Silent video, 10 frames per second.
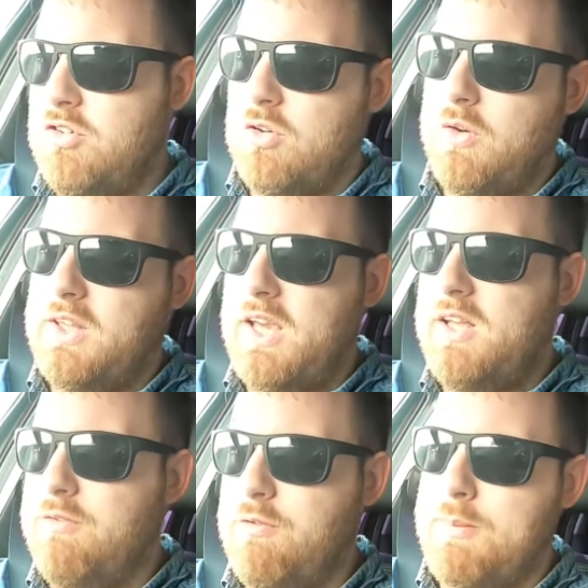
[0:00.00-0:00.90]
so I get
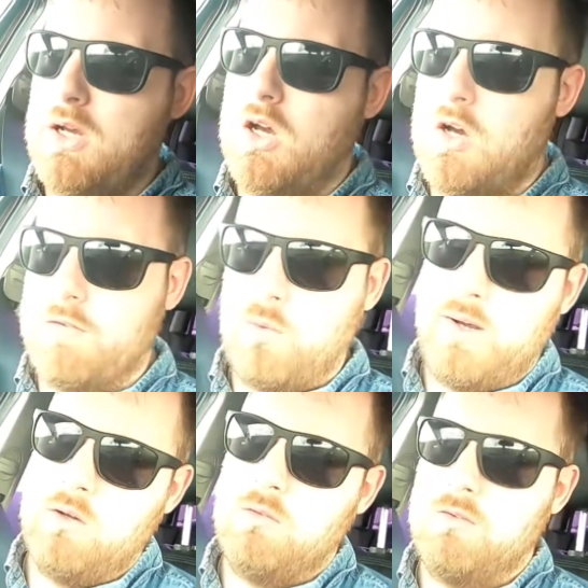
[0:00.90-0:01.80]
in for about
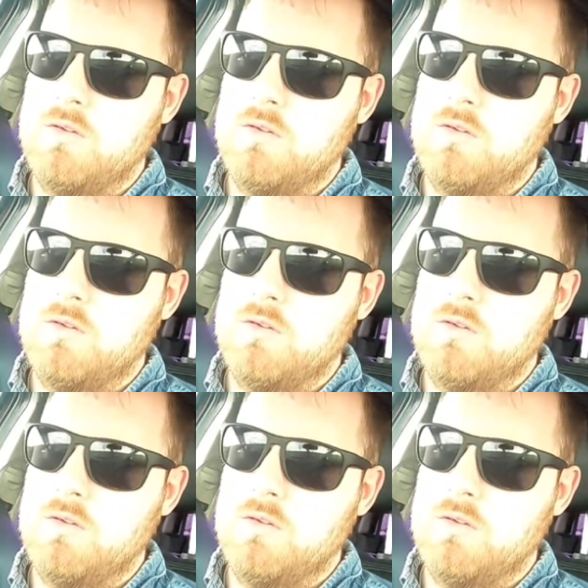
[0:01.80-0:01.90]
12:30